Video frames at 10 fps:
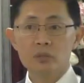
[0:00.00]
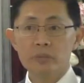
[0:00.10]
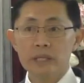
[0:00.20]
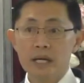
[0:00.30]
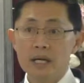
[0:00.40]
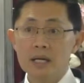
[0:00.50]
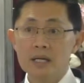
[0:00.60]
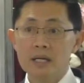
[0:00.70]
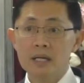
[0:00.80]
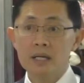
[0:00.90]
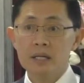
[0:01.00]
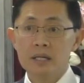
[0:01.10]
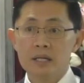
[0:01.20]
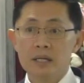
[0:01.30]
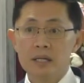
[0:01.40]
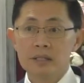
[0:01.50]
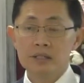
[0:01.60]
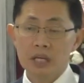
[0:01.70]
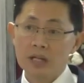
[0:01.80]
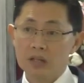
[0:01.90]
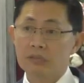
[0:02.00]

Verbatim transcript: to be a child